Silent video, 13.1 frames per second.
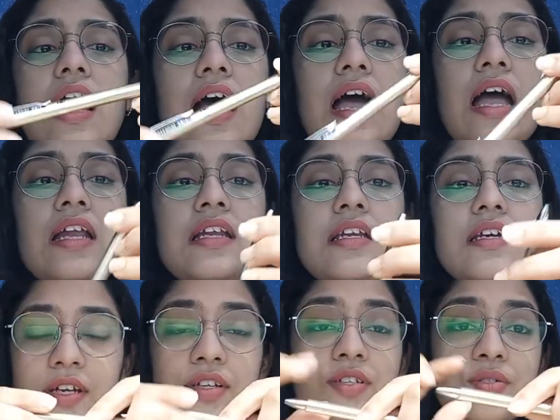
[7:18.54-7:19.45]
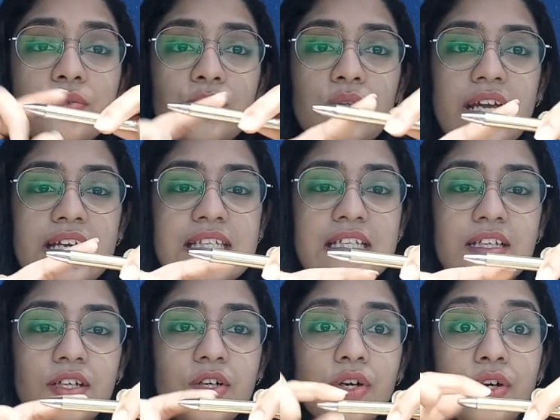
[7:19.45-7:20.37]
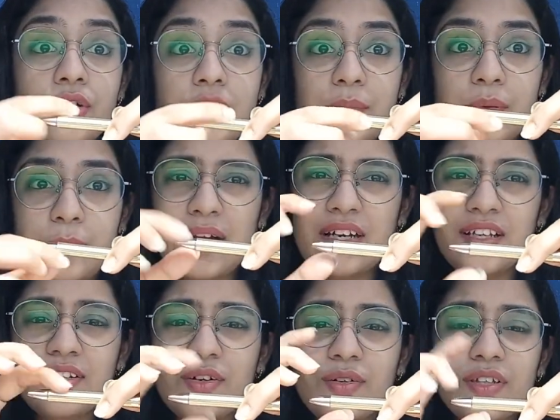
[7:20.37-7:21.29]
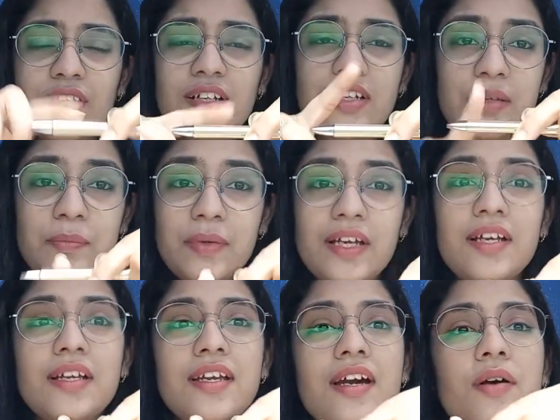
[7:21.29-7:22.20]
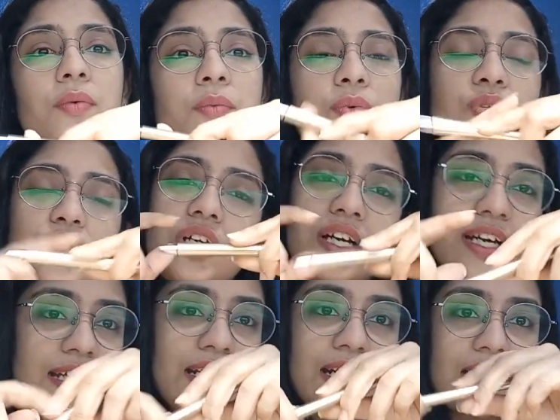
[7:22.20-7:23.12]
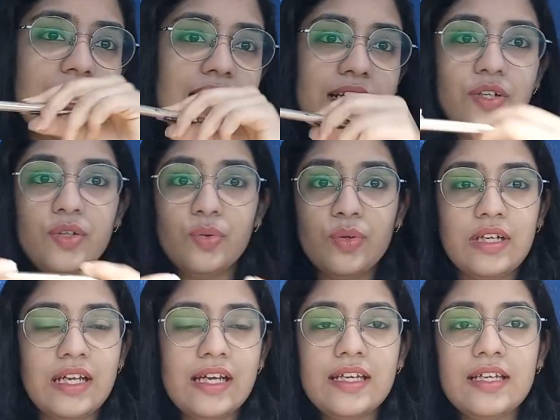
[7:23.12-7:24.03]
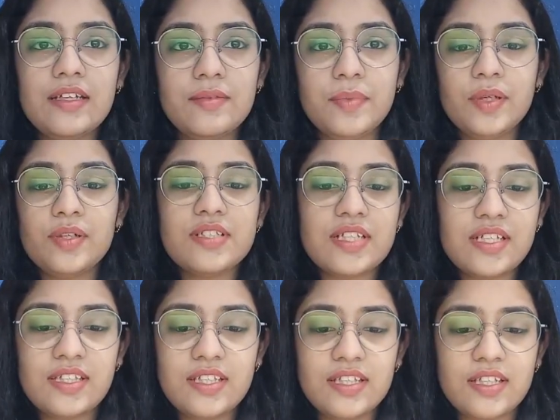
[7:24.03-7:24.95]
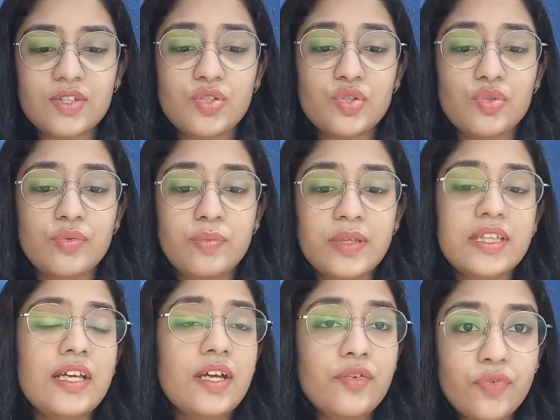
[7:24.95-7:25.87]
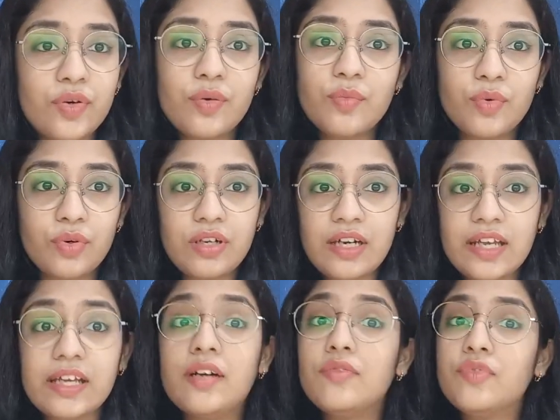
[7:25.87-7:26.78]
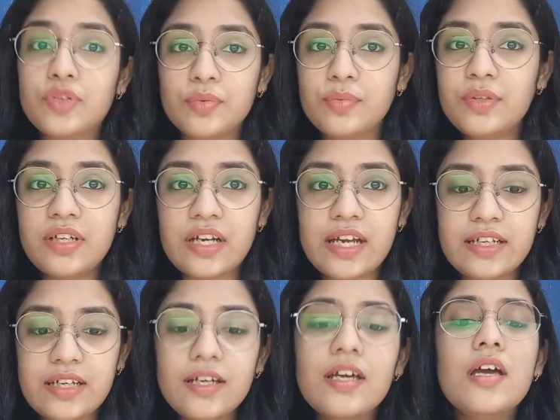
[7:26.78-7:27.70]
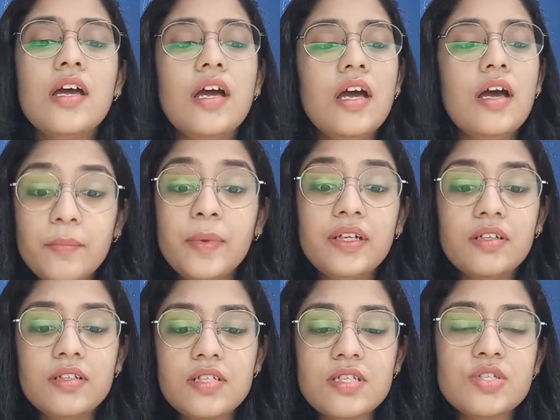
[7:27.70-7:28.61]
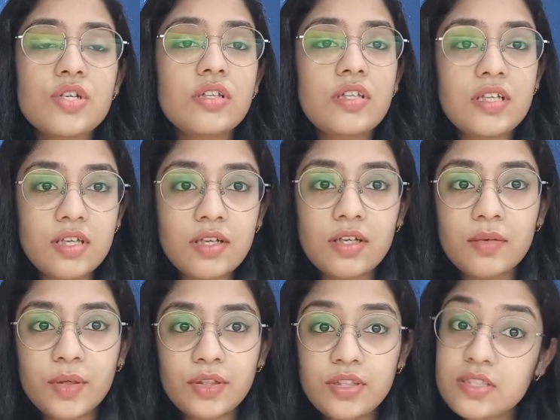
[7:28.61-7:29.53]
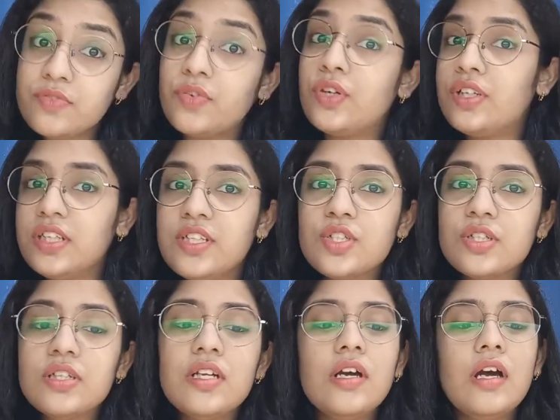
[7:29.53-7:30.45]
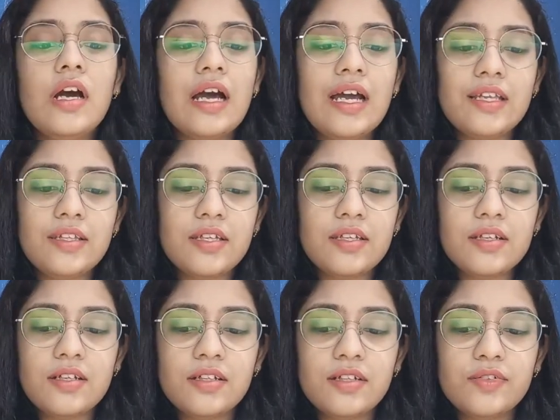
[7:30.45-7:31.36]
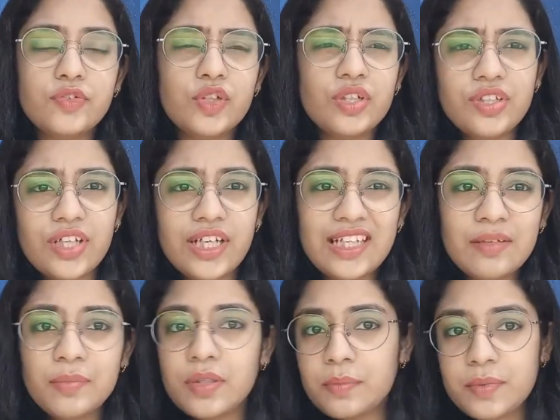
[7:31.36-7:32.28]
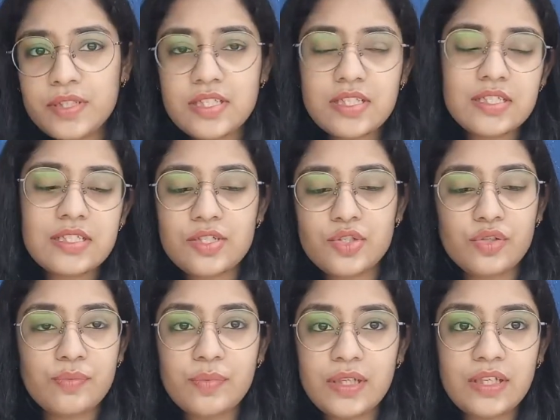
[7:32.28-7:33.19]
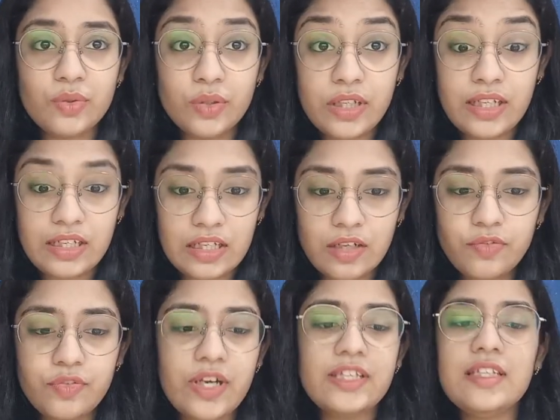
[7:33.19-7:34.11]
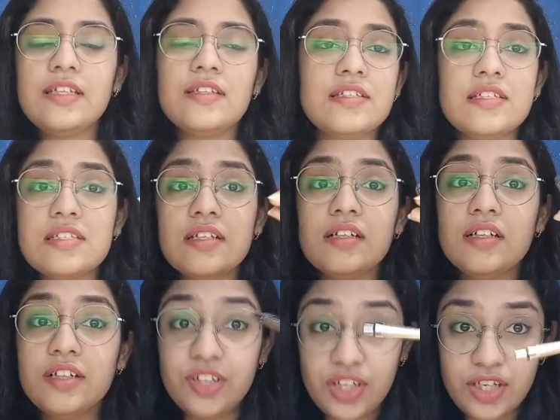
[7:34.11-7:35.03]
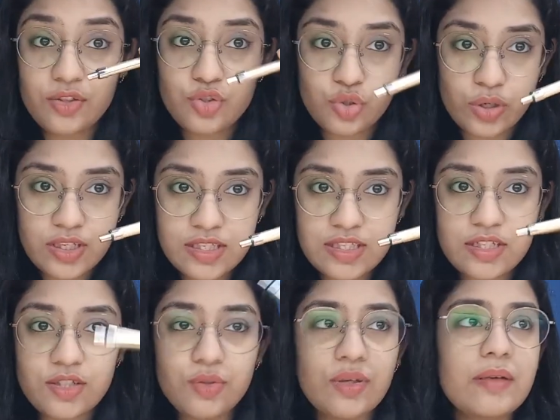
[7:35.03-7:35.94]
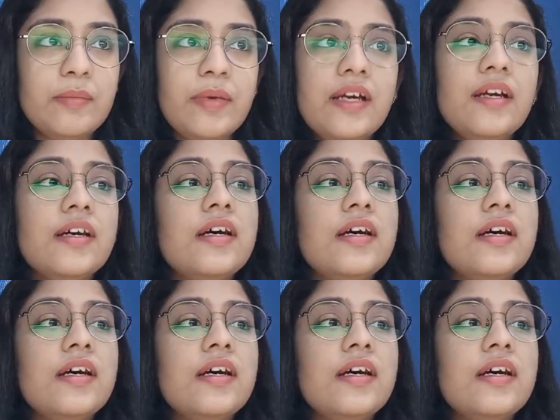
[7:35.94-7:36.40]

And there is no like silicone or rubber padding around the grip area, which again, I don't like it because I think it should be there for more like comfortable writing. But since you're thinking about this for a teacher, I think uh, for grading purposes, this should be good enough. I think this is a great choice that you can make.